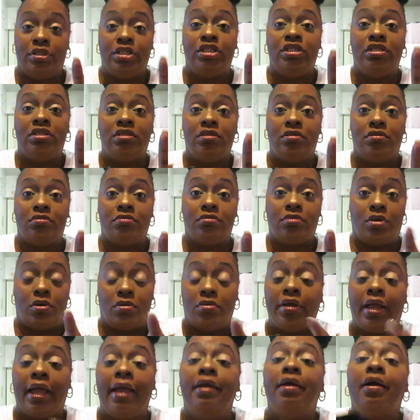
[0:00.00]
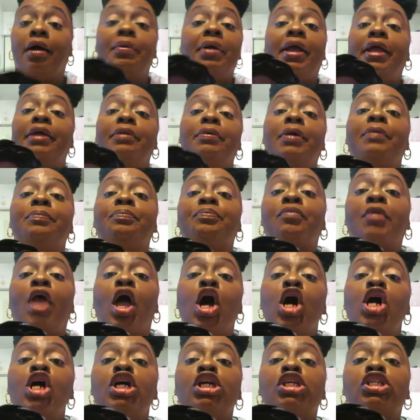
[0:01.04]
Okay, all right, anyway.
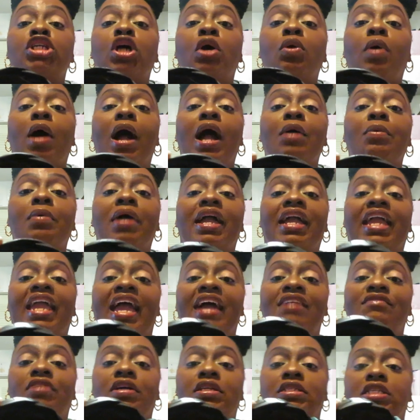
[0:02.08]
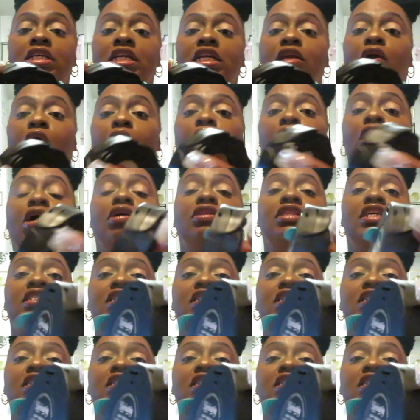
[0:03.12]
So, all right, Kat Von D, y'all.